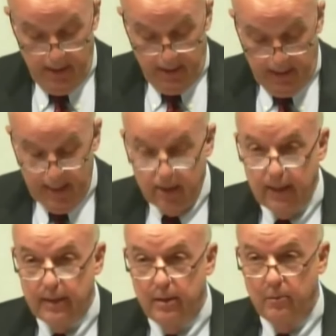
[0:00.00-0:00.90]

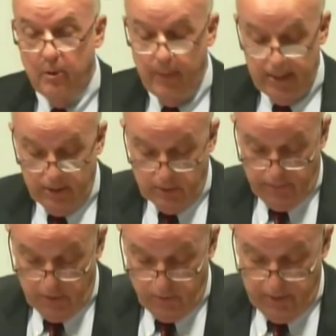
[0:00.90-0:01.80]
handling the, the maintenance of
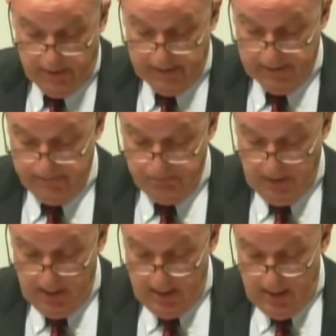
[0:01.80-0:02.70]
those buildings.
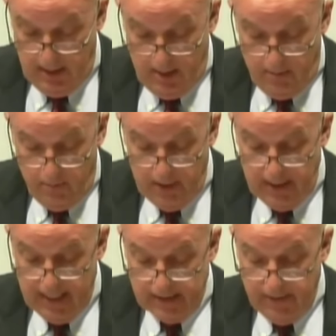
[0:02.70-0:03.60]

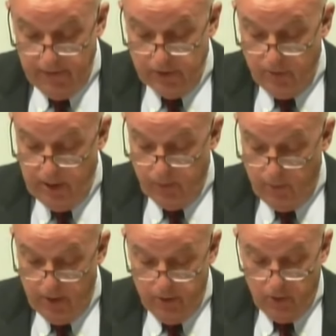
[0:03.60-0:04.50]
Many activities are being
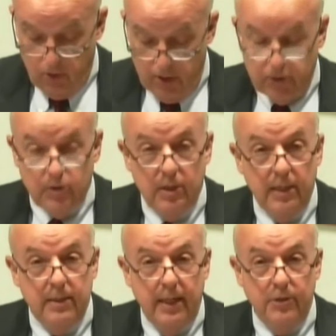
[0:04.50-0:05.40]
promoted across the
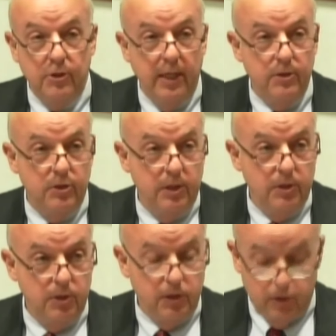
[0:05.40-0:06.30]
state to educate
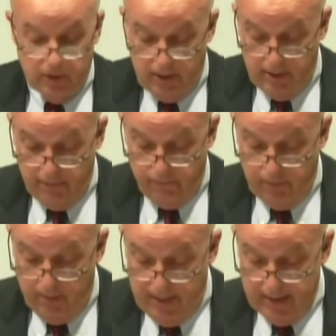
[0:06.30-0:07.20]
citizens uh,
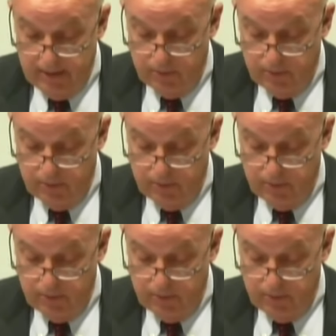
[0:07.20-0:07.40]
about this